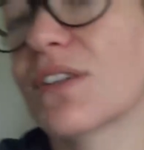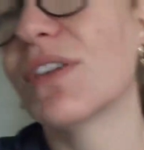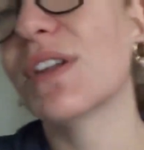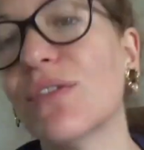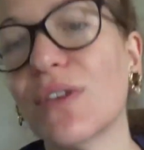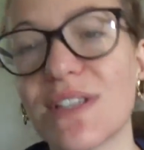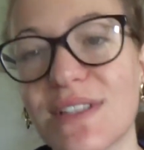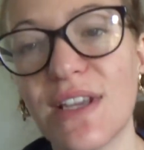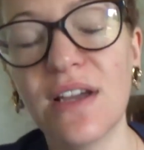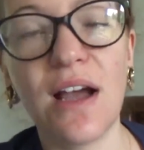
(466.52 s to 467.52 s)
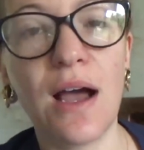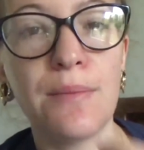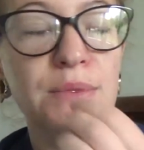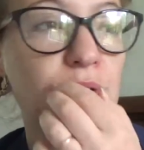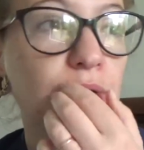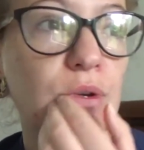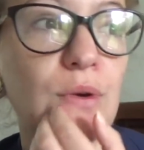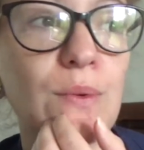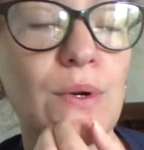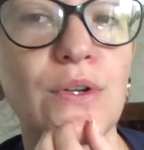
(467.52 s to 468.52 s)
funny voice. Um, so
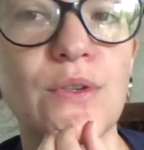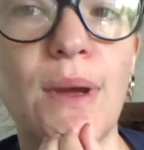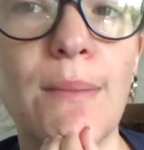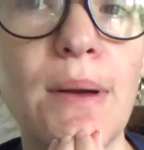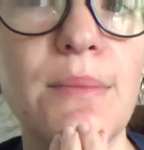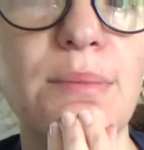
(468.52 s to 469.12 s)
Luca will go to my mum's